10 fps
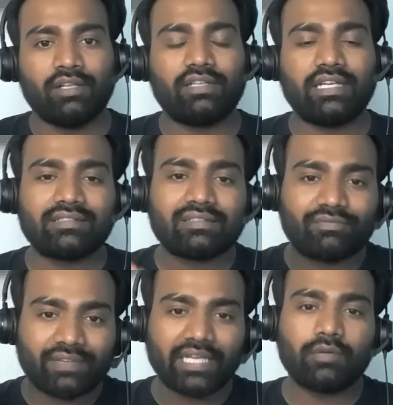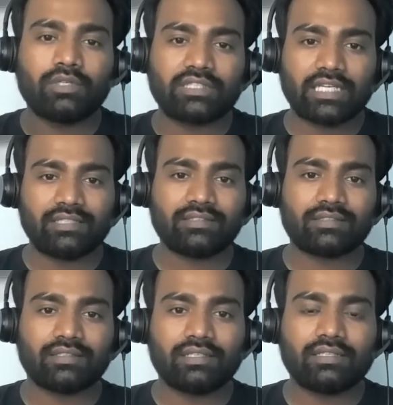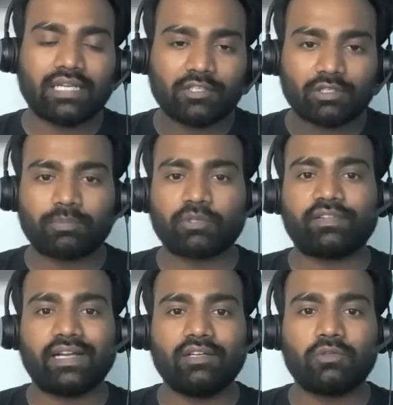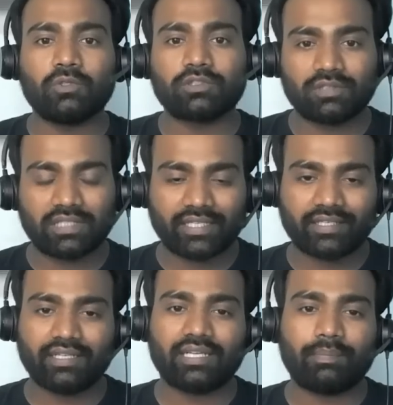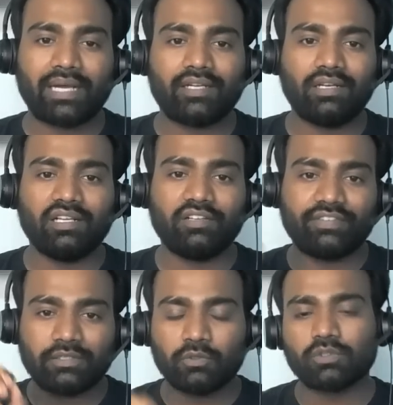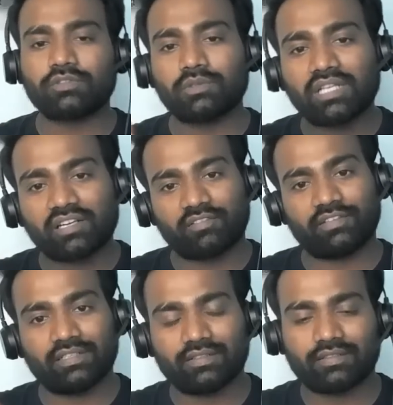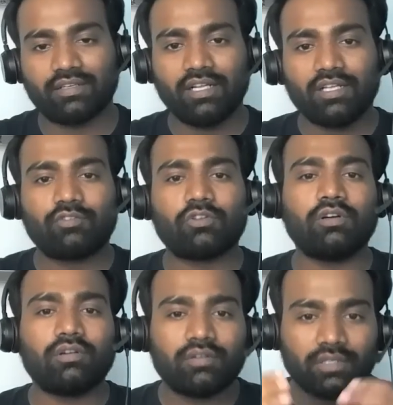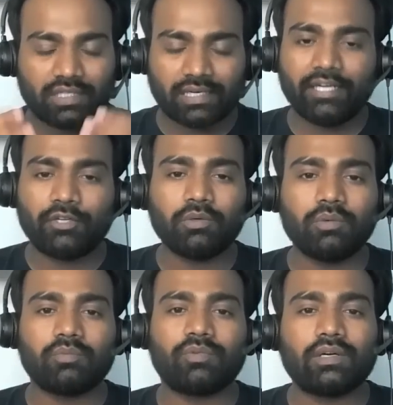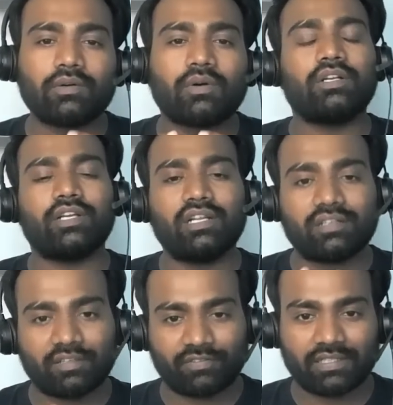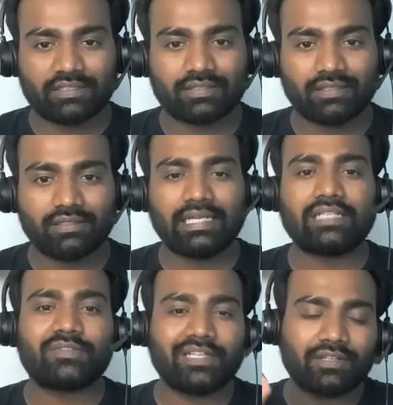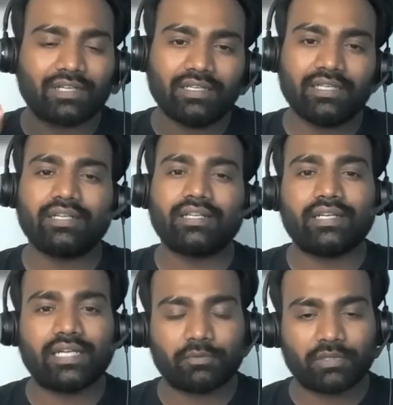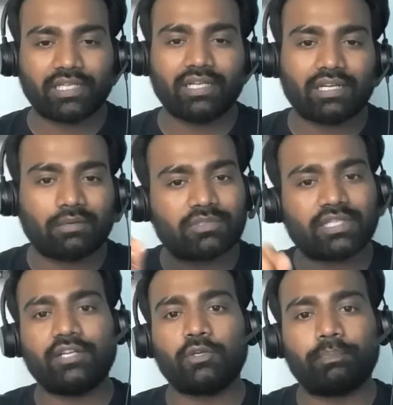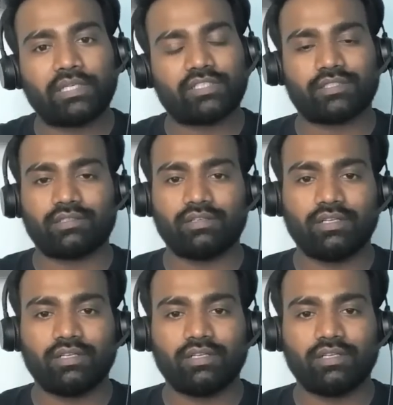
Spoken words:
There is a very good chance that your profile goes to the technical panel if it goes through the referrals. So try to work on your referrals. That's where your LinkedIn networking comes into picture.